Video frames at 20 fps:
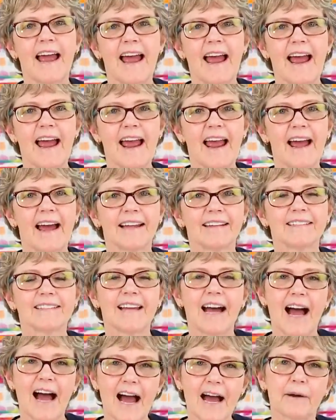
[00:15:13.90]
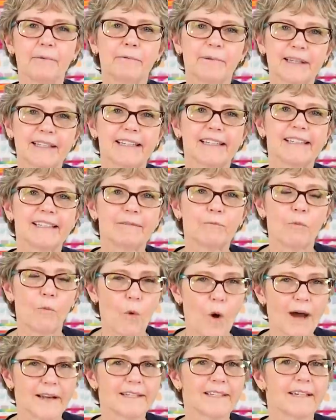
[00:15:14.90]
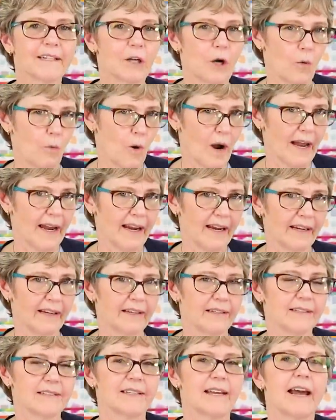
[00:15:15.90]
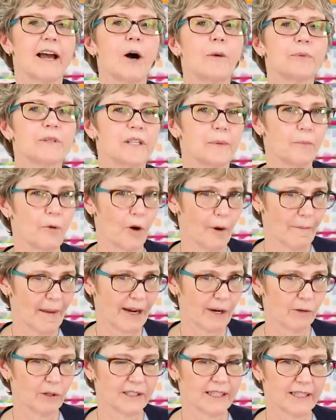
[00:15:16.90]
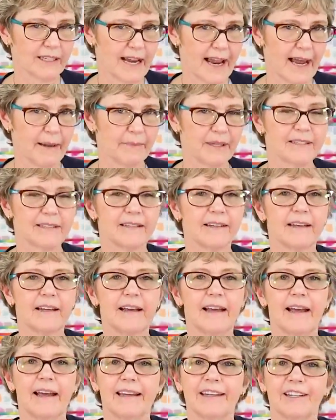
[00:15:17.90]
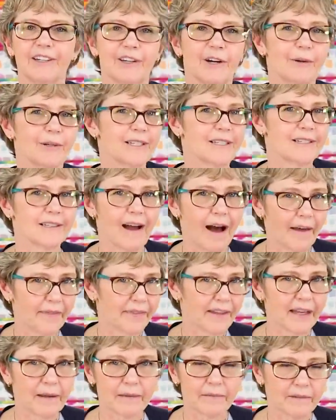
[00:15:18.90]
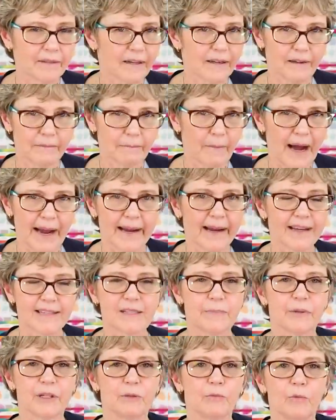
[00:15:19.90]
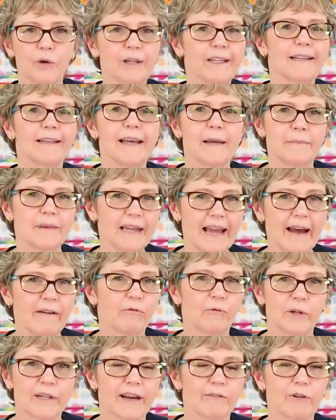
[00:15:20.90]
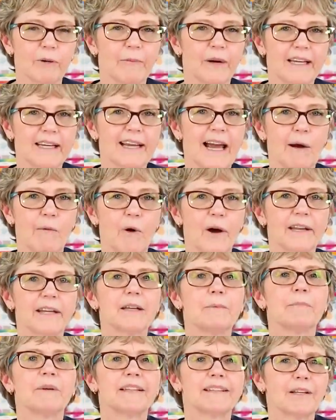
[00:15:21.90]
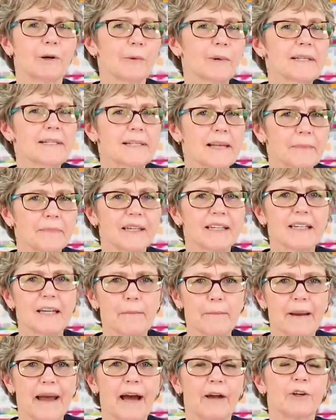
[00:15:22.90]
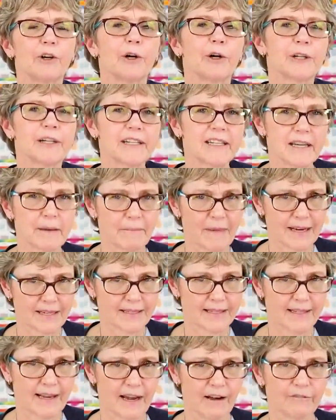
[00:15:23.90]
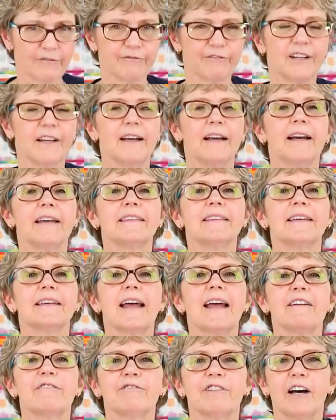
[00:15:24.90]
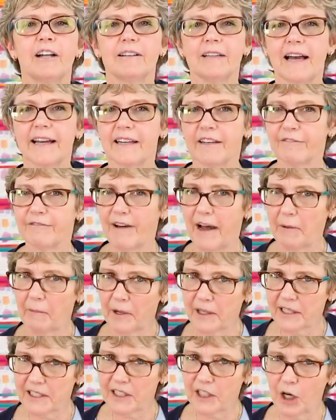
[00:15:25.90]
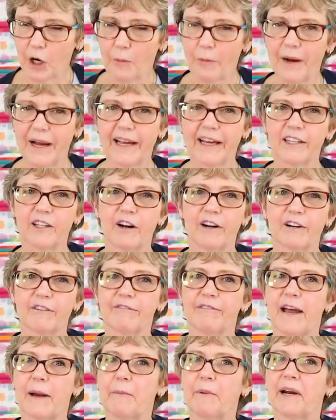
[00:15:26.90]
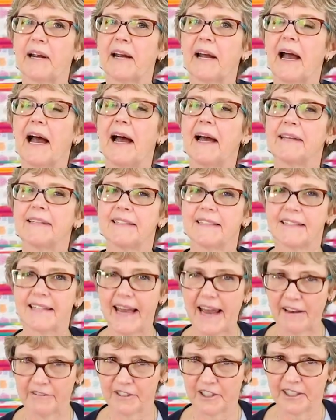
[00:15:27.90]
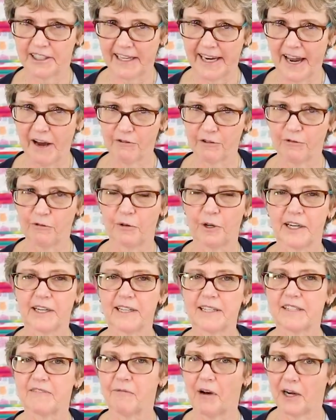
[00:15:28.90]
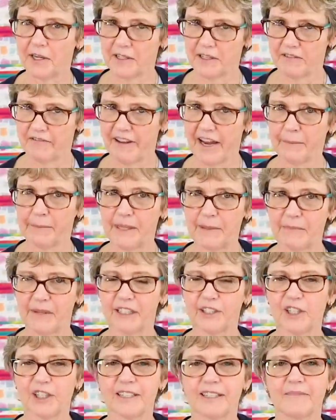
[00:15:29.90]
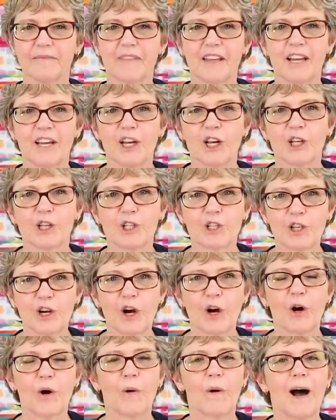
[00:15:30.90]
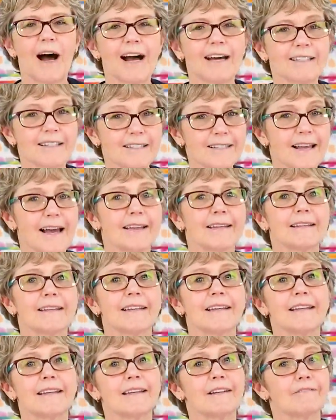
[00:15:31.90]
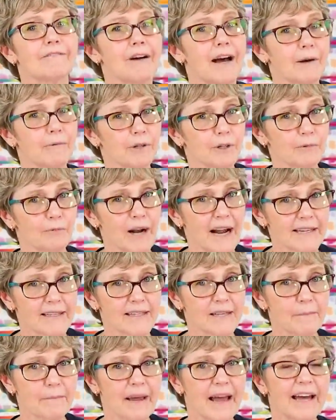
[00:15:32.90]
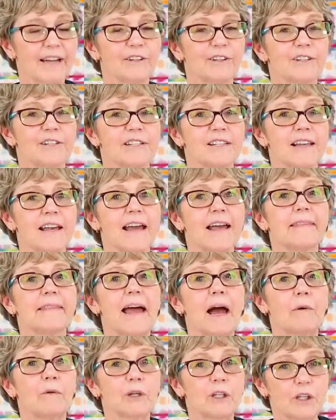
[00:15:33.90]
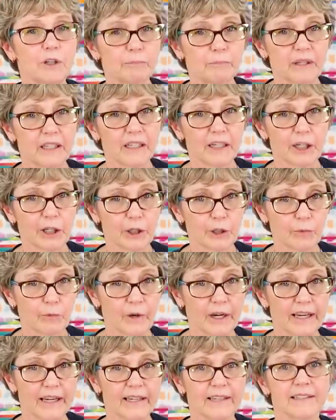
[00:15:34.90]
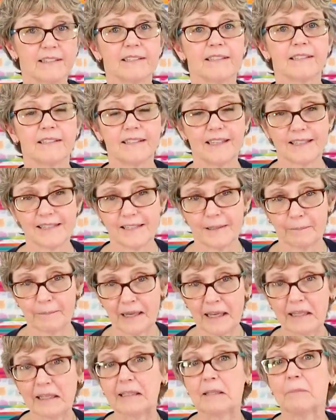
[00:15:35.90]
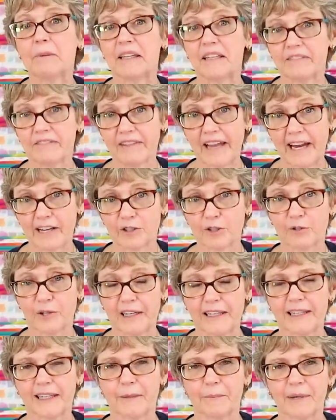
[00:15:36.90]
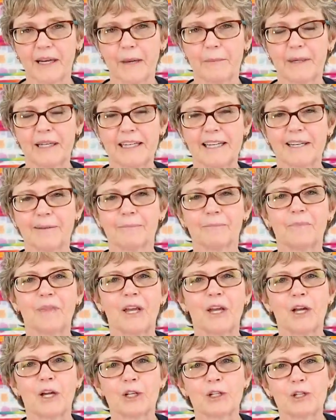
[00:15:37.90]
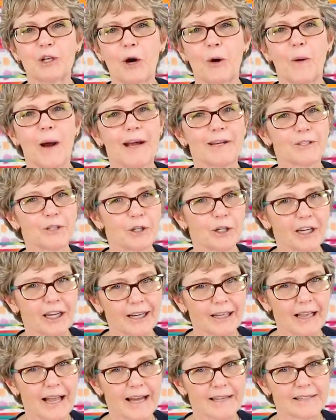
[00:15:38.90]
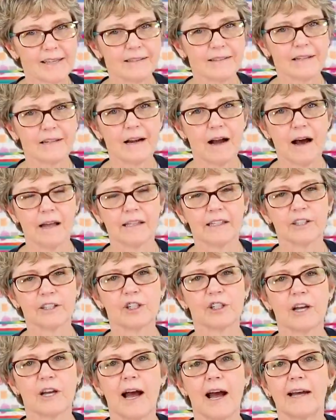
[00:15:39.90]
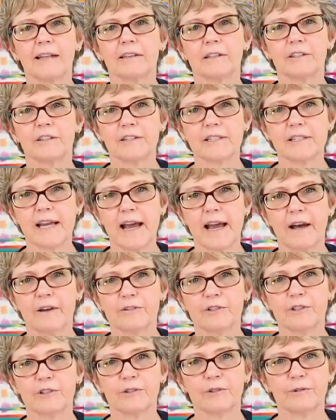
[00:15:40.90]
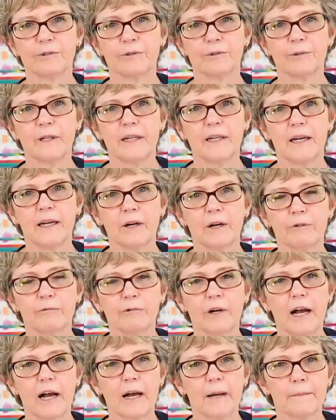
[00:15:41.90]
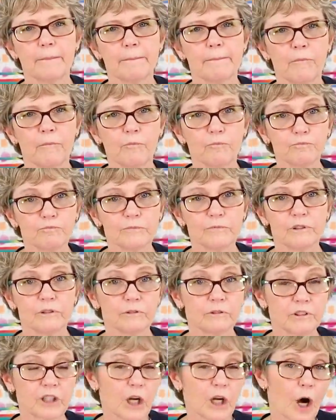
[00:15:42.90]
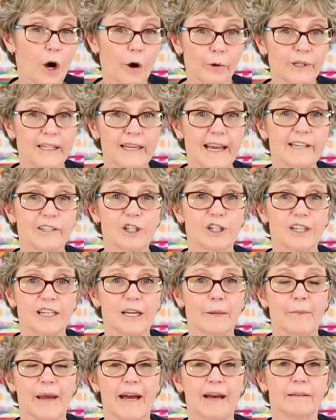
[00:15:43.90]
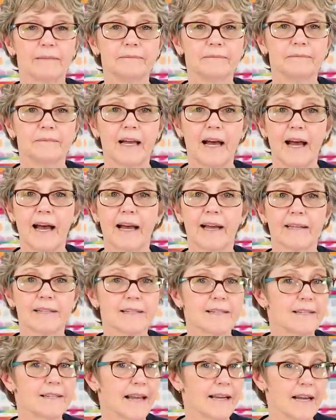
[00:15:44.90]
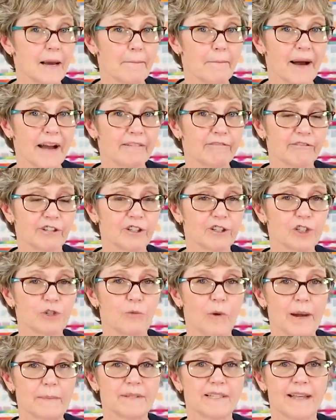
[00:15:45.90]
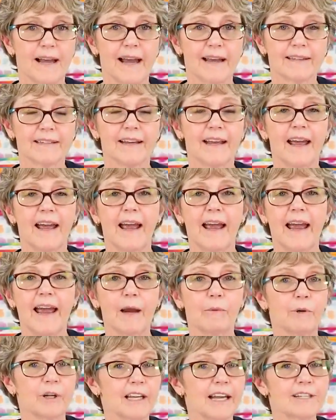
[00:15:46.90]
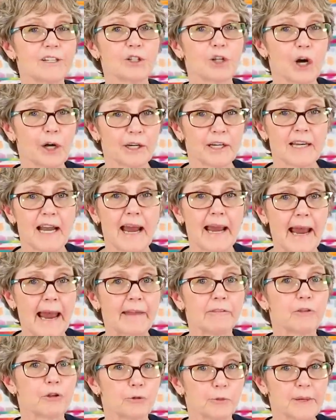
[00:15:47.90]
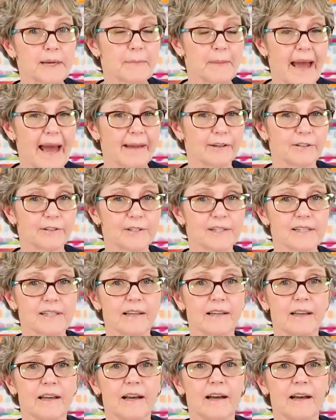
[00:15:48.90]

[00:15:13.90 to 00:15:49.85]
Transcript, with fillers: And I really wanted a way to help support my quilting habit. You know, it's not that my husband wouldn't let me have whatever money I wanted, but there was something about earning it myself that I felt like if I wanted to go buy a yard of fabric, I didn't have to account for it as part of the family budget. So I decided that if I would write some patterns, that would be a good way to get some a little bit of extra income coming in. So I took a class at the college. I learned how to um, code in H T M L. I set up my first website, and when I started, I had three patterns.